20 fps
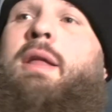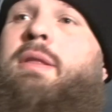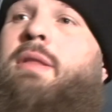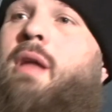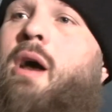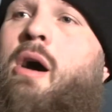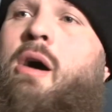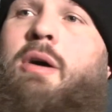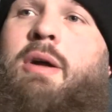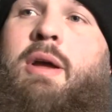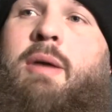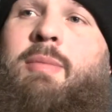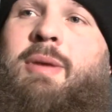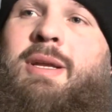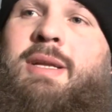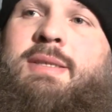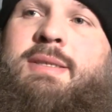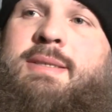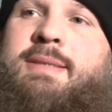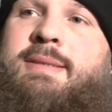No, I
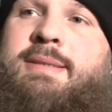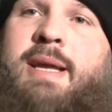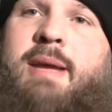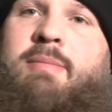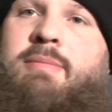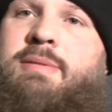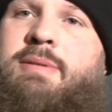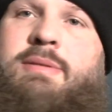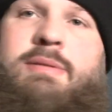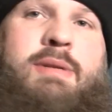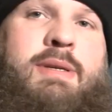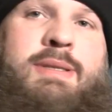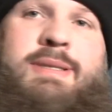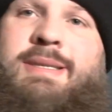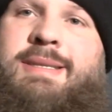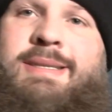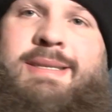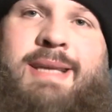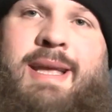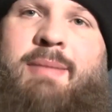mean it's the same
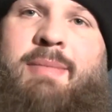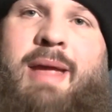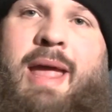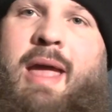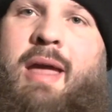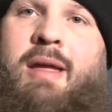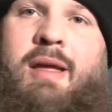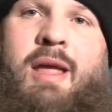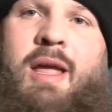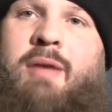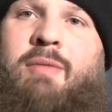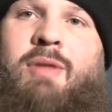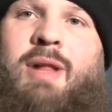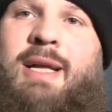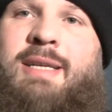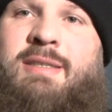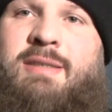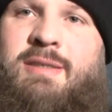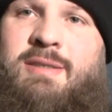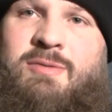Cain
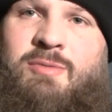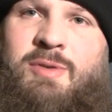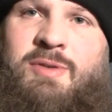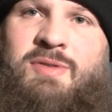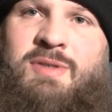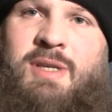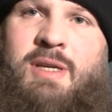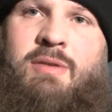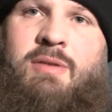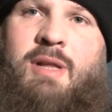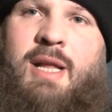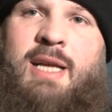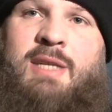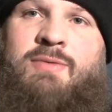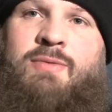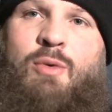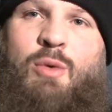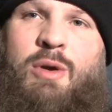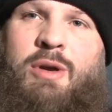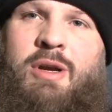Velasquez we've seen the
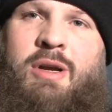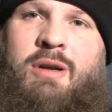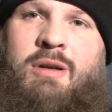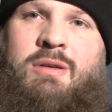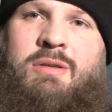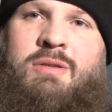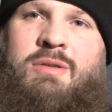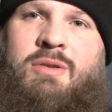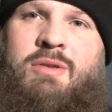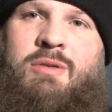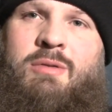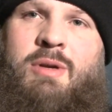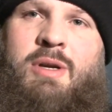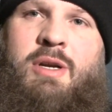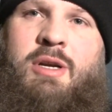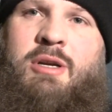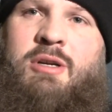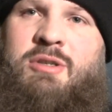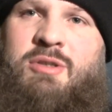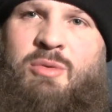last 4 years or
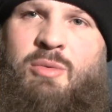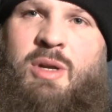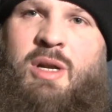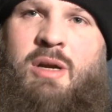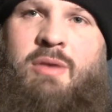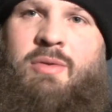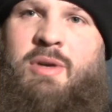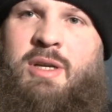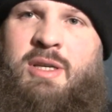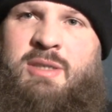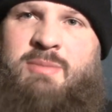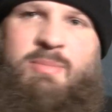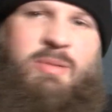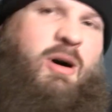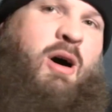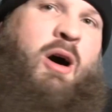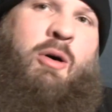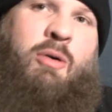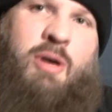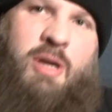3 years or whatever. He's
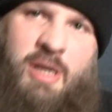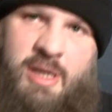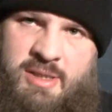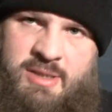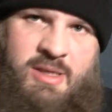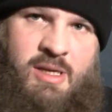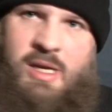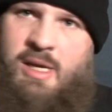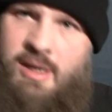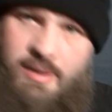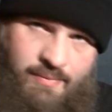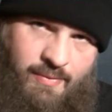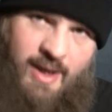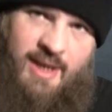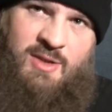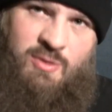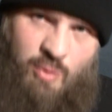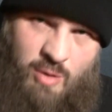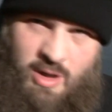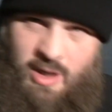
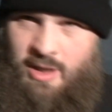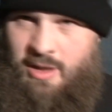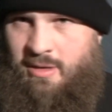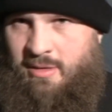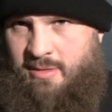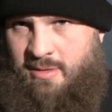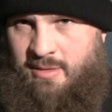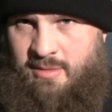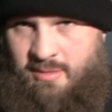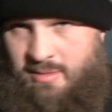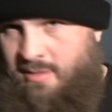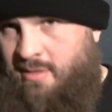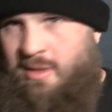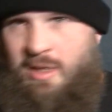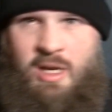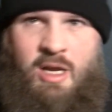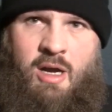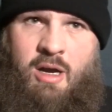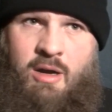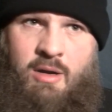fights one,
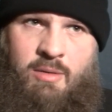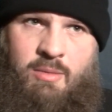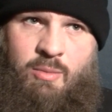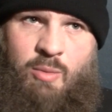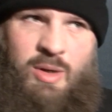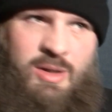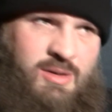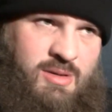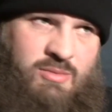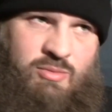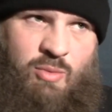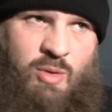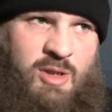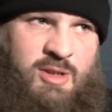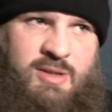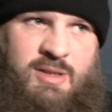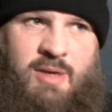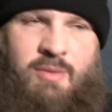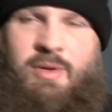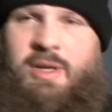
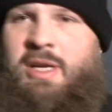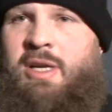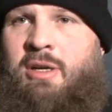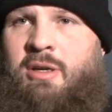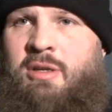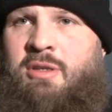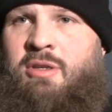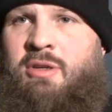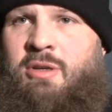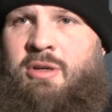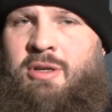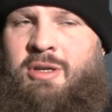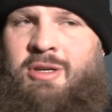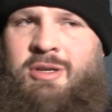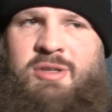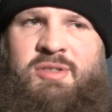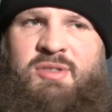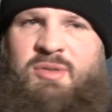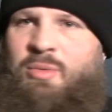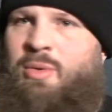once every year, 2
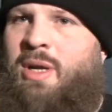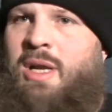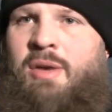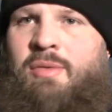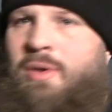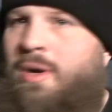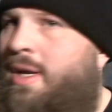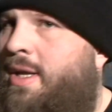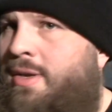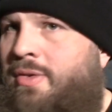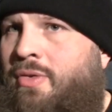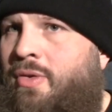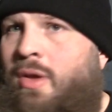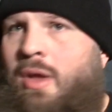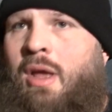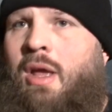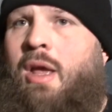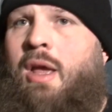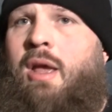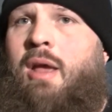years or whatever it is.
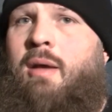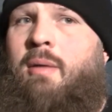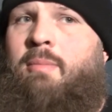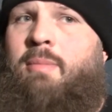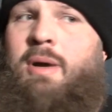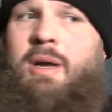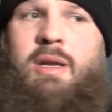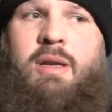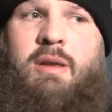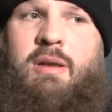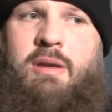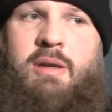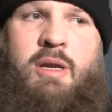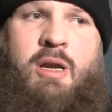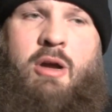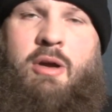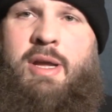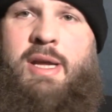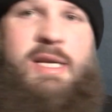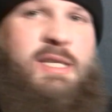But he
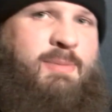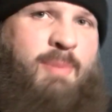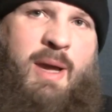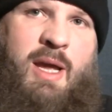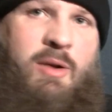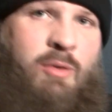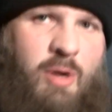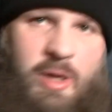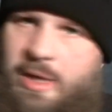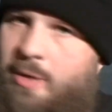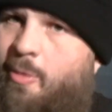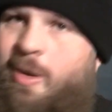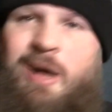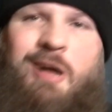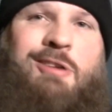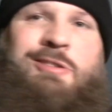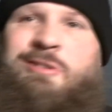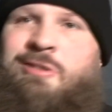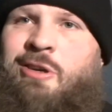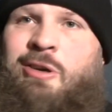gets paid really
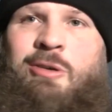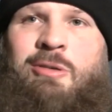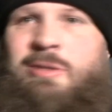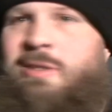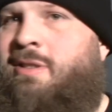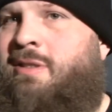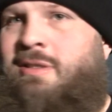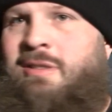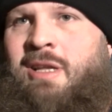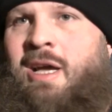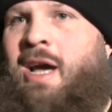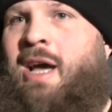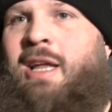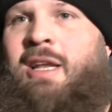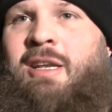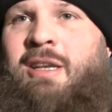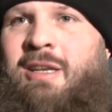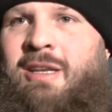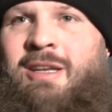well, so it's not